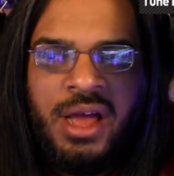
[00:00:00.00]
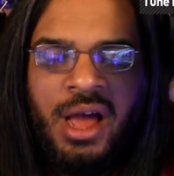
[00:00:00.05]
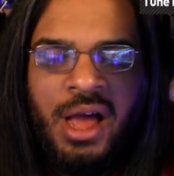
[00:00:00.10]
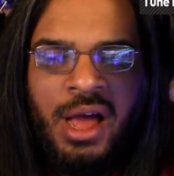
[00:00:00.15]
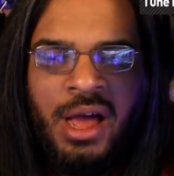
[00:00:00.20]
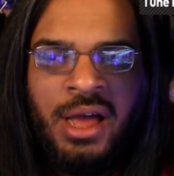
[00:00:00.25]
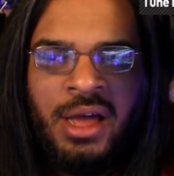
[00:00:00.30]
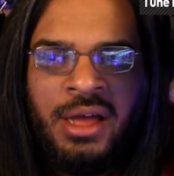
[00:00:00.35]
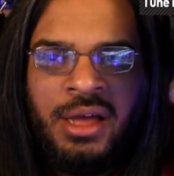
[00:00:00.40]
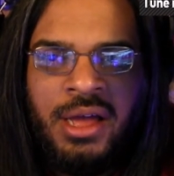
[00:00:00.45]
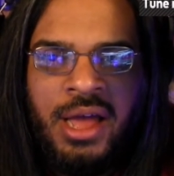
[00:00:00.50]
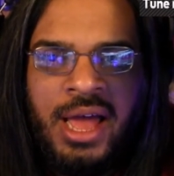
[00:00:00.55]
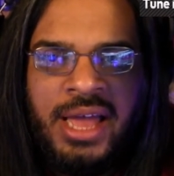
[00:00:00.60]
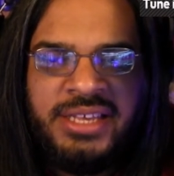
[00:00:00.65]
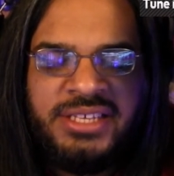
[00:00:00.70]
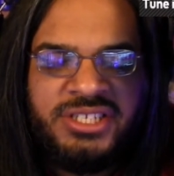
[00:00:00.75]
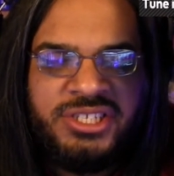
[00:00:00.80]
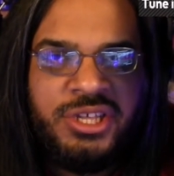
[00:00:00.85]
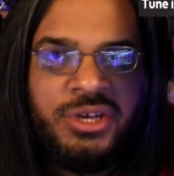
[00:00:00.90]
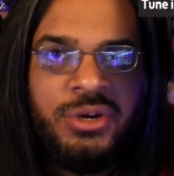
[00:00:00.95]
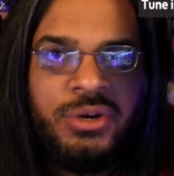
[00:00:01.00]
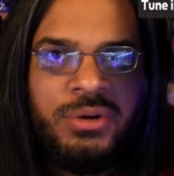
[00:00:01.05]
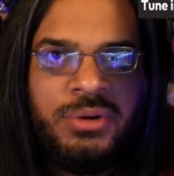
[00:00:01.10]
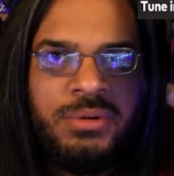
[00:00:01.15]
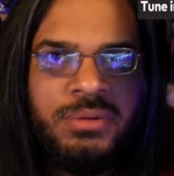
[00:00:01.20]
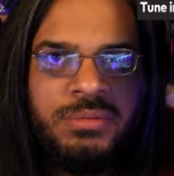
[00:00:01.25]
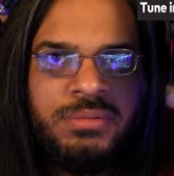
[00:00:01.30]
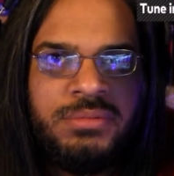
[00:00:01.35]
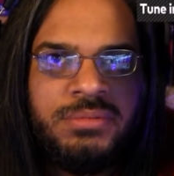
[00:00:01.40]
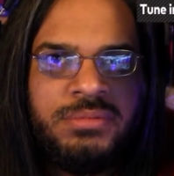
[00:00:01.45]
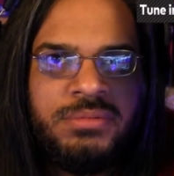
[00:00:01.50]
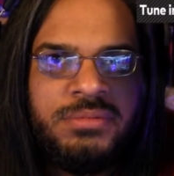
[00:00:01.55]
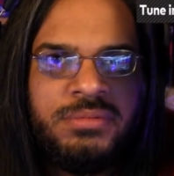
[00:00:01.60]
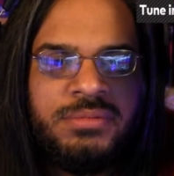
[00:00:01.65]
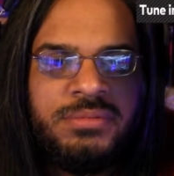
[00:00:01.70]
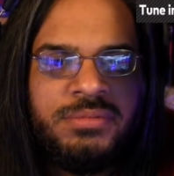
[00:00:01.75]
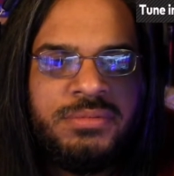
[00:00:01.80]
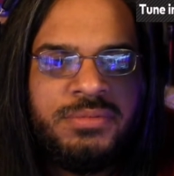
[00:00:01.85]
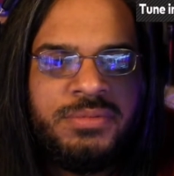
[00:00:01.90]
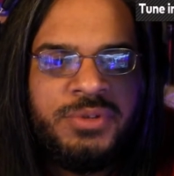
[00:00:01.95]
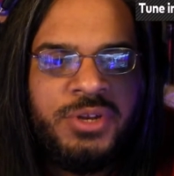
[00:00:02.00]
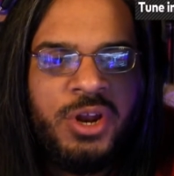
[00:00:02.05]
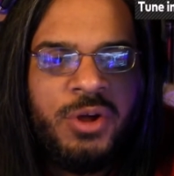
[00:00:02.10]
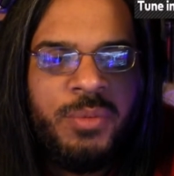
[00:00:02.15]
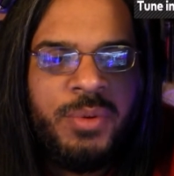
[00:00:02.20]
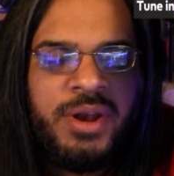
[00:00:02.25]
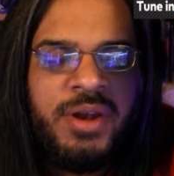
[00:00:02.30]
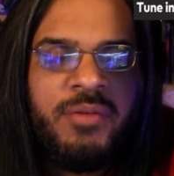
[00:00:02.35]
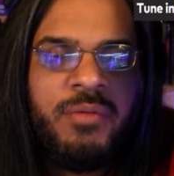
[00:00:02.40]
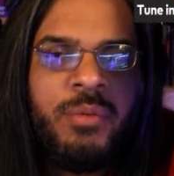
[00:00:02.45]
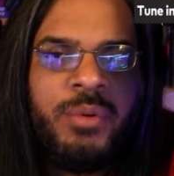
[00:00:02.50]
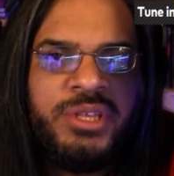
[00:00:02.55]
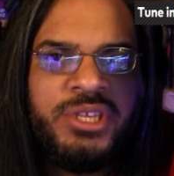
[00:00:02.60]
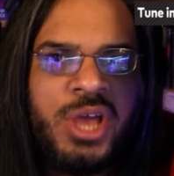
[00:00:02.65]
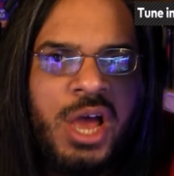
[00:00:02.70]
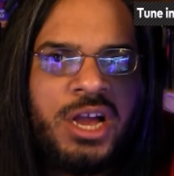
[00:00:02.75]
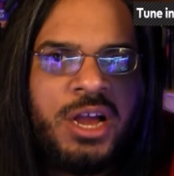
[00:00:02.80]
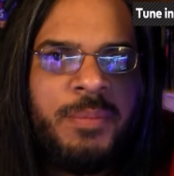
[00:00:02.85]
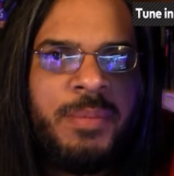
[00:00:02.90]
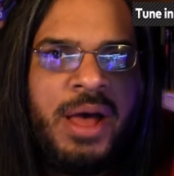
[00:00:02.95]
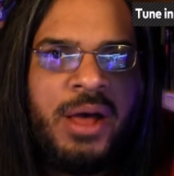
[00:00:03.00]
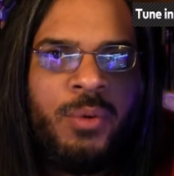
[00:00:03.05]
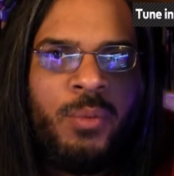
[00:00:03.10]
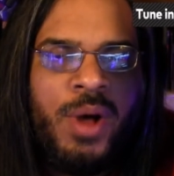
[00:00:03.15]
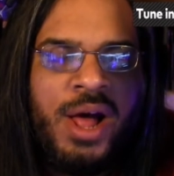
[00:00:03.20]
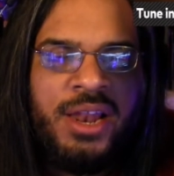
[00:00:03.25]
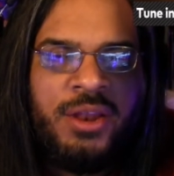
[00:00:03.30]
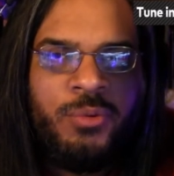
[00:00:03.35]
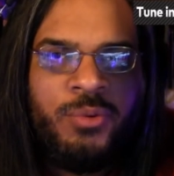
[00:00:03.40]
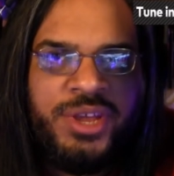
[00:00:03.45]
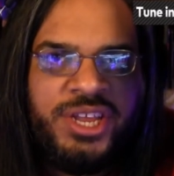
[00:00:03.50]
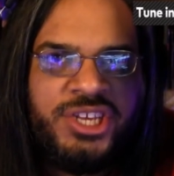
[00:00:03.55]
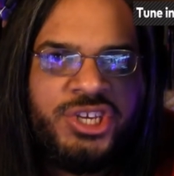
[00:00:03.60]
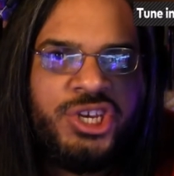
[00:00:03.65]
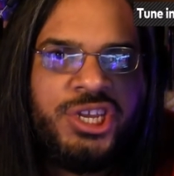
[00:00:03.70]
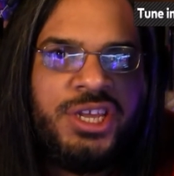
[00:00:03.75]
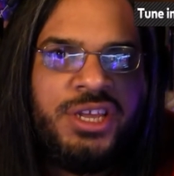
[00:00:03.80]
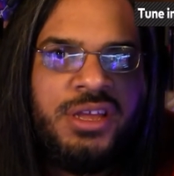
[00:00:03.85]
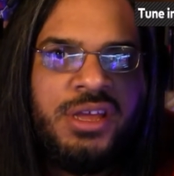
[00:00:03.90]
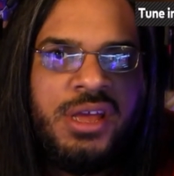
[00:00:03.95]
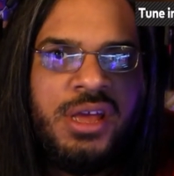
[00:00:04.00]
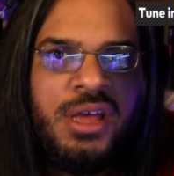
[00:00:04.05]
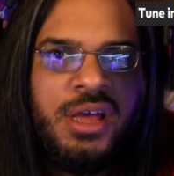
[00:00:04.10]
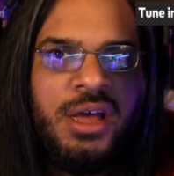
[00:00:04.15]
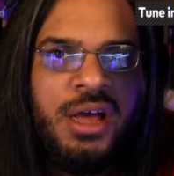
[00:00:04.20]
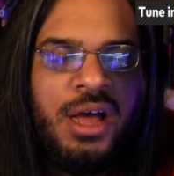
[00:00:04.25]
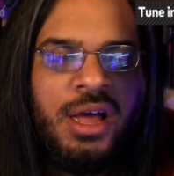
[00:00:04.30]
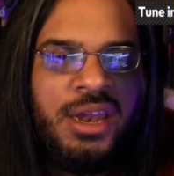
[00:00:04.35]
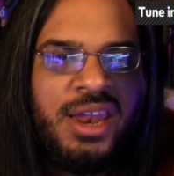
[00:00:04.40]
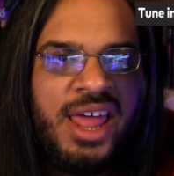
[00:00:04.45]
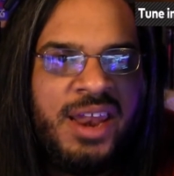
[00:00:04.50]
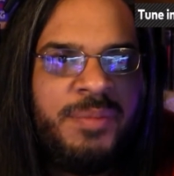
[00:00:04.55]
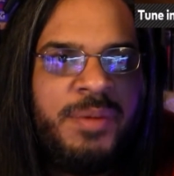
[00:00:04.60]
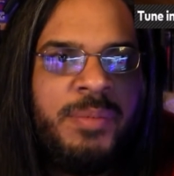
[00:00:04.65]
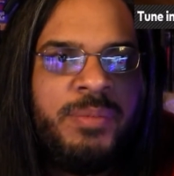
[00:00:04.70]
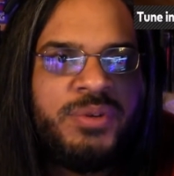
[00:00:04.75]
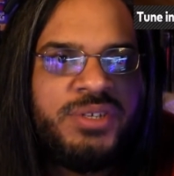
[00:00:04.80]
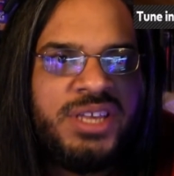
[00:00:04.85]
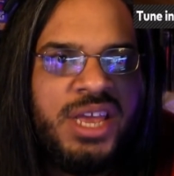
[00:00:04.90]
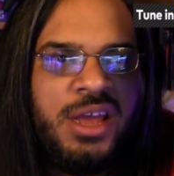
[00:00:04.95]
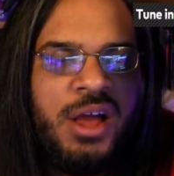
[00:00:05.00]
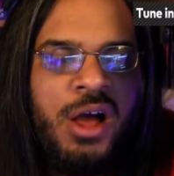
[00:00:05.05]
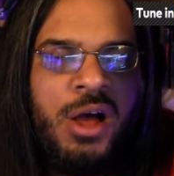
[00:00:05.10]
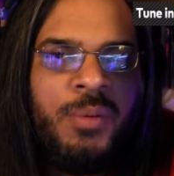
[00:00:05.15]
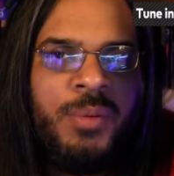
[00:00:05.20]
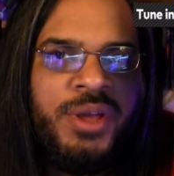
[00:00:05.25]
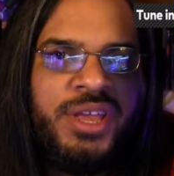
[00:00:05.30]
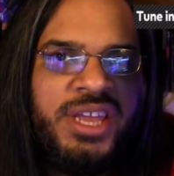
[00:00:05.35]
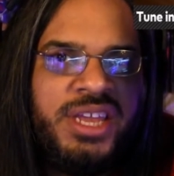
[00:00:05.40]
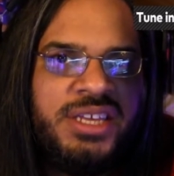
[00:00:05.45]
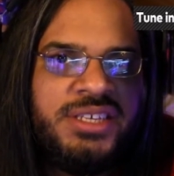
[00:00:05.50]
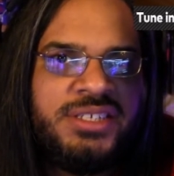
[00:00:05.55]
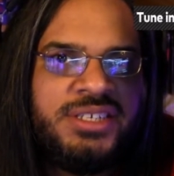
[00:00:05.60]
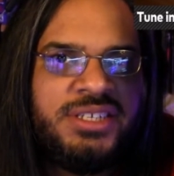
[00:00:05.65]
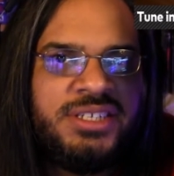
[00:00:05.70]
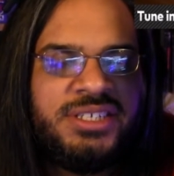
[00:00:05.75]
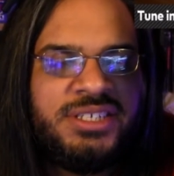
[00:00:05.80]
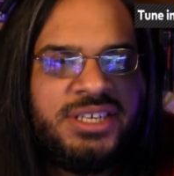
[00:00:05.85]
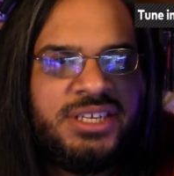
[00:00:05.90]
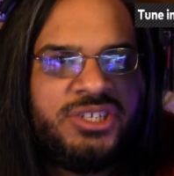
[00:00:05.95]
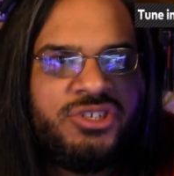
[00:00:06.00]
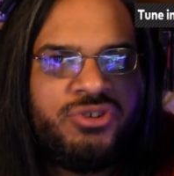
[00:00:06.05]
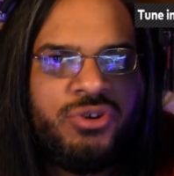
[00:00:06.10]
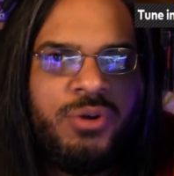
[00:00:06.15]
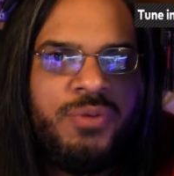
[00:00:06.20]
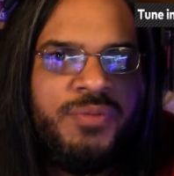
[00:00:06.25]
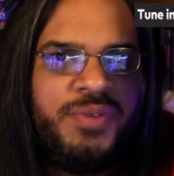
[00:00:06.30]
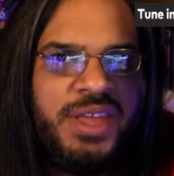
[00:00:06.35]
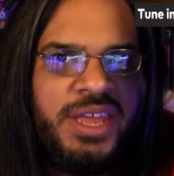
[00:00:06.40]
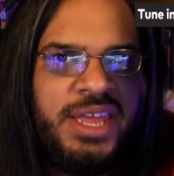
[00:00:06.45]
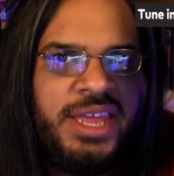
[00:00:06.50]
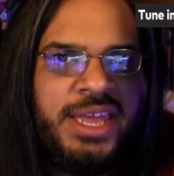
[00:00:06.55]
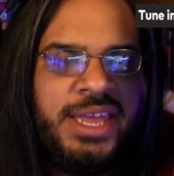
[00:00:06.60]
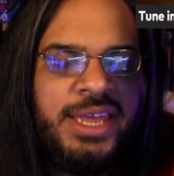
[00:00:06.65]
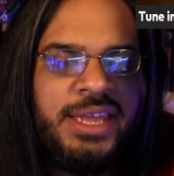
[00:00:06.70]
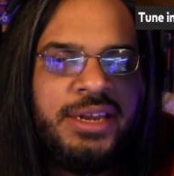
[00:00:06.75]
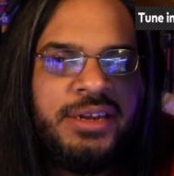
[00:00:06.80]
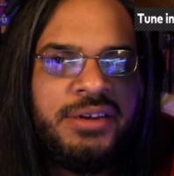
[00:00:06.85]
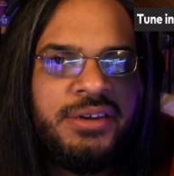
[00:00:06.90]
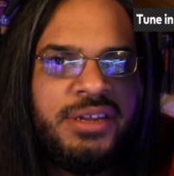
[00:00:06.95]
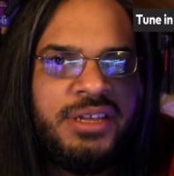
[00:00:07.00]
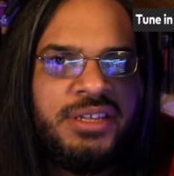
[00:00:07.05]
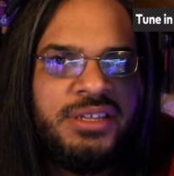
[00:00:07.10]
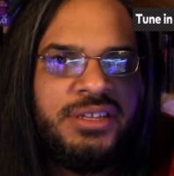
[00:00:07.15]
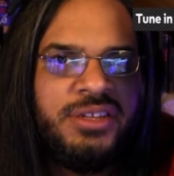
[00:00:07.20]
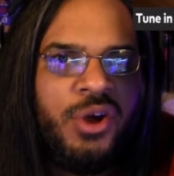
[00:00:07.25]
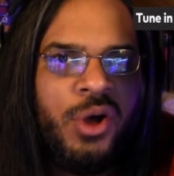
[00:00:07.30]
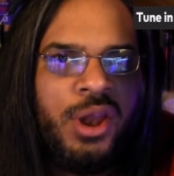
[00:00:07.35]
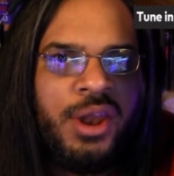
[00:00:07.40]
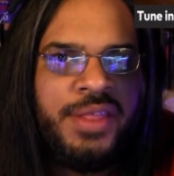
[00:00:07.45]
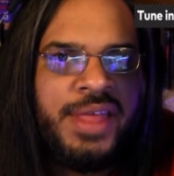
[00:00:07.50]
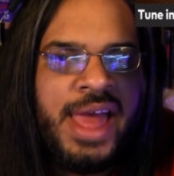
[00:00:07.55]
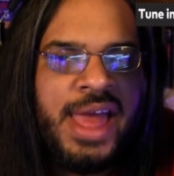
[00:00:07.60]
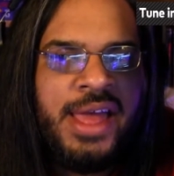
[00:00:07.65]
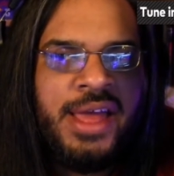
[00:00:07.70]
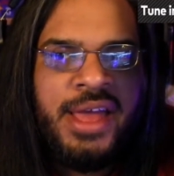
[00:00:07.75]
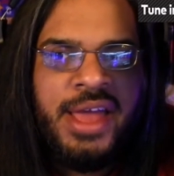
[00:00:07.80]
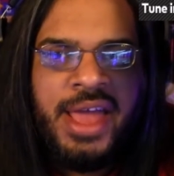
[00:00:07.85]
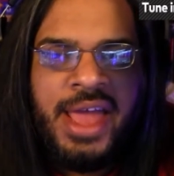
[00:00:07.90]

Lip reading: I still, whenever we talk about Waluigi, a lot of people say, "Oh, well, he is an assist trophy and all of that."